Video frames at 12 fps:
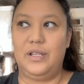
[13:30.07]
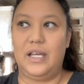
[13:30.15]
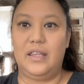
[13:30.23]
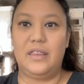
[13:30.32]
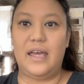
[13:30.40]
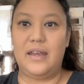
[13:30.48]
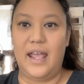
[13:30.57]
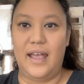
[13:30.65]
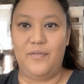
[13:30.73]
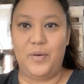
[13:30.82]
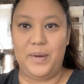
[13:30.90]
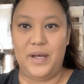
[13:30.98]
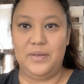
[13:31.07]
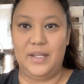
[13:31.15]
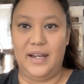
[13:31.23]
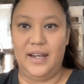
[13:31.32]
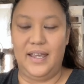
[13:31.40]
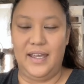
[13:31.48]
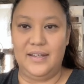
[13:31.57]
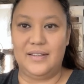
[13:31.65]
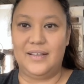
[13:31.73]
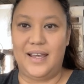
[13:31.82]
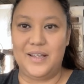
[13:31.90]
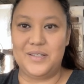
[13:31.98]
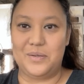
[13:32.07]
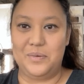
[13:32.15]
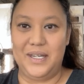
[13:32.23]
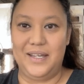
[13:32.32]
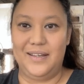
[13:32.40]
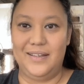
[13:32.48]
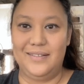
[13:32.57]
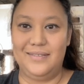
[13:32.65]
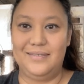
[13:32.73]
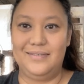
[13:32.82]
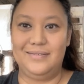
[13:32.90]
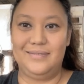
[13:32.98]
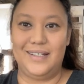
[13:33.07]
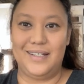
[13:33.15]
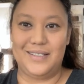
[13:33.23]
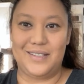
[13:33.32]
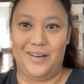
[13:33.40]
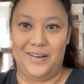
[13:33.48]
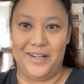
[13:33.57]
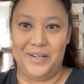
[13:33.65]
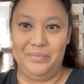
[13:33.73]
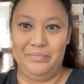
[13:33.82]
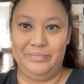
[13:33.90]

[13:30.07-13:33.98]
that half a pound that I gained last week is gone.